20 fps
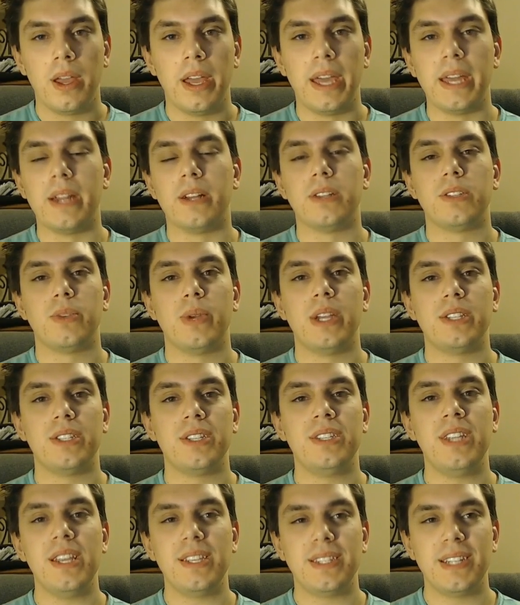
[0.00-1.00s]
It also has a
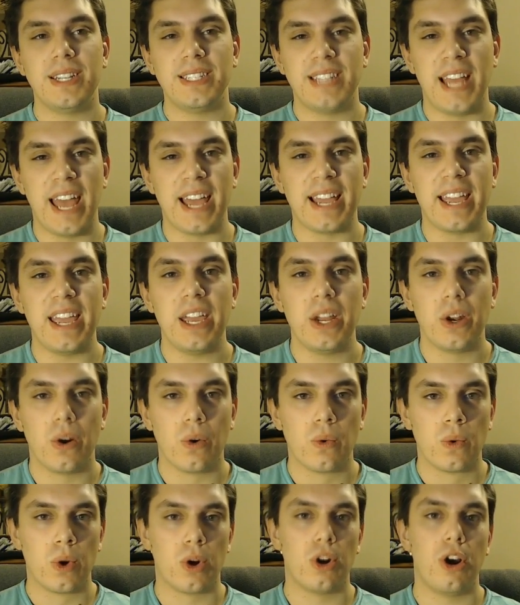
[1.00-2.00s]
decent attack in
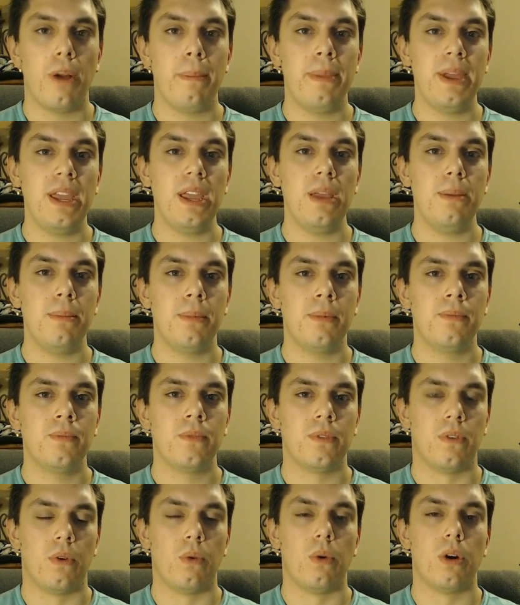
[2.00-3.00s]
Aurora Beam
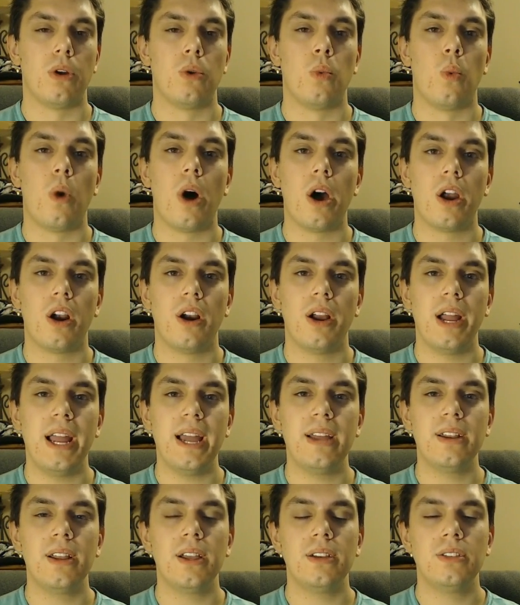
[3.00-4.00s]
for 1 water
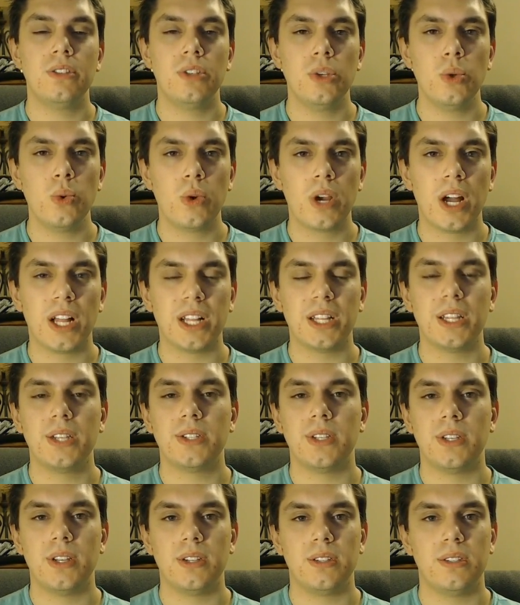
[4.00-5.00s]
and 2
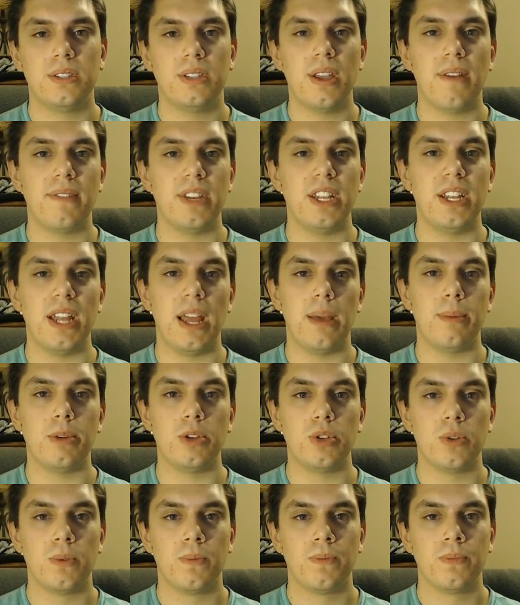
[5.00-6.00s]
colorless. It does 70
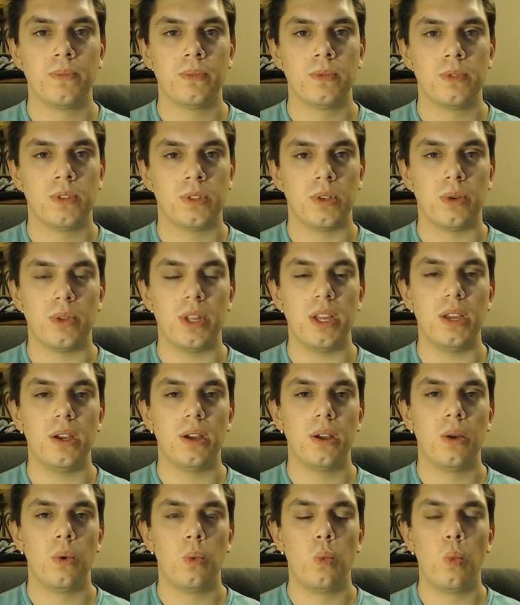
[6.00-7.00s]
damage. So the
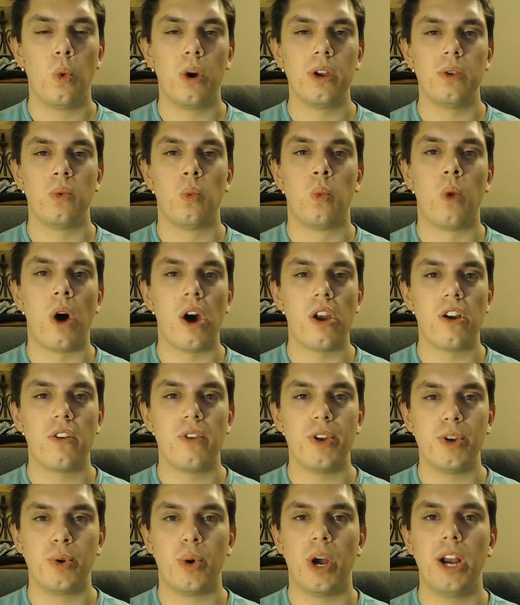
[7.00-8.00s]
1 water
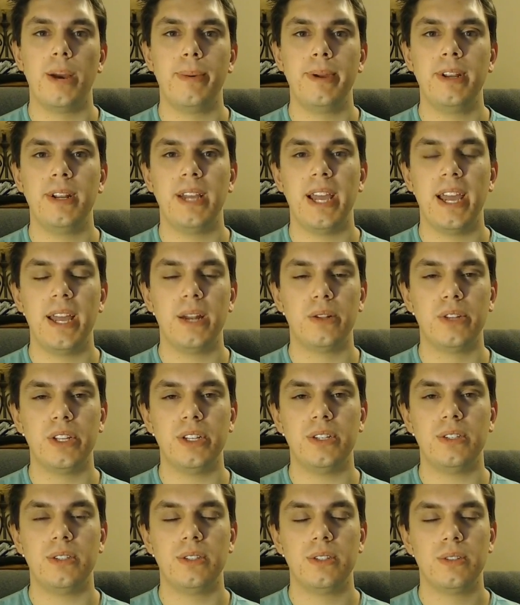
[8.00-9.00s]
requirement and
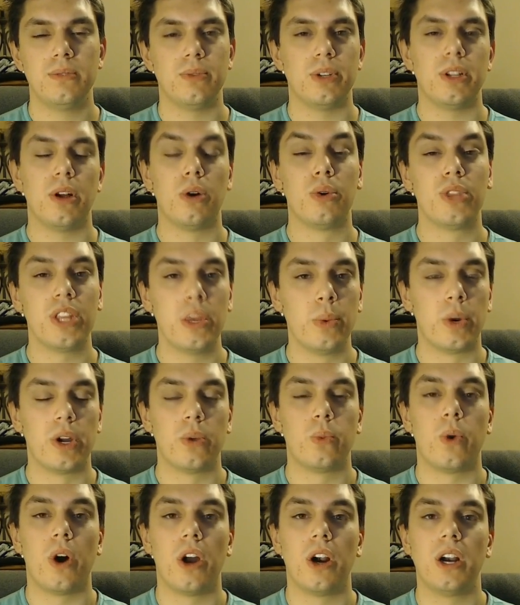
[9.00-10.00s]
only
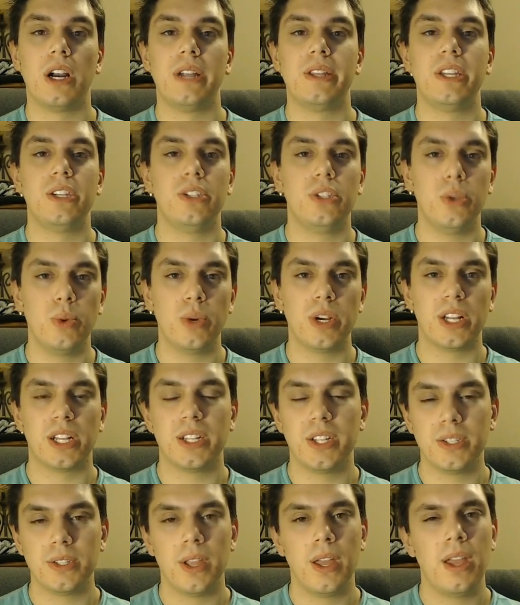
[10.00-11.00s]
1 water and then 2
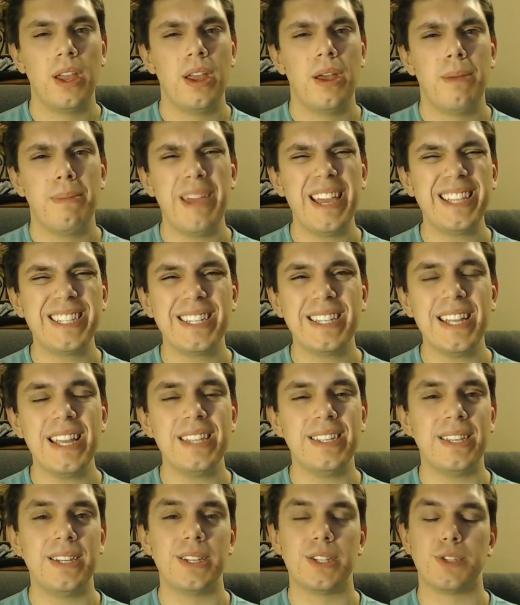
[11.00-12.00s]
colorless makes it
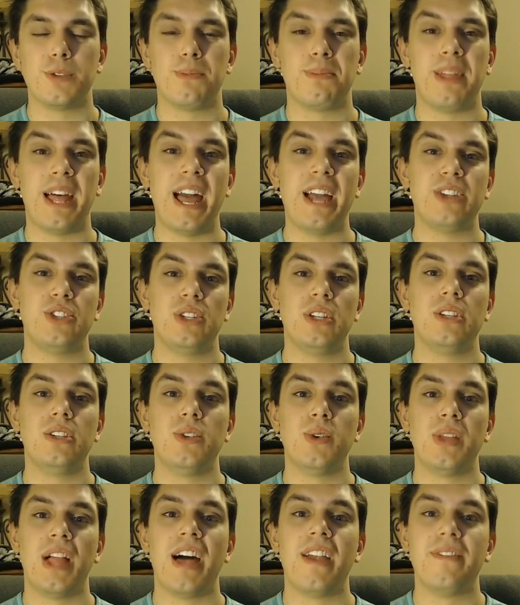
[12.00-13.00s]
easy to splash
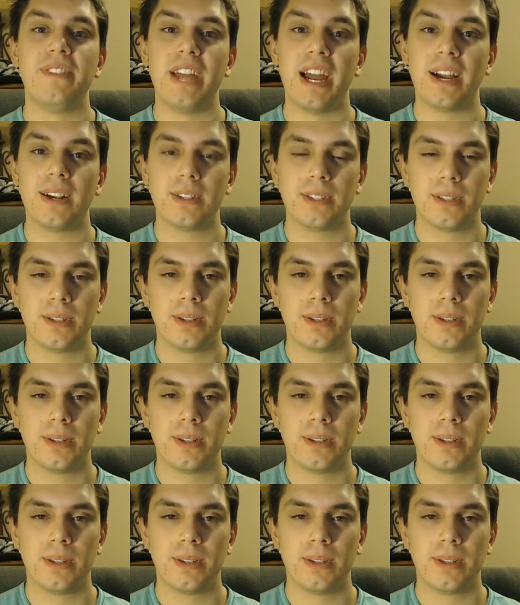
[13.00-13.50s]
into a lot of decks.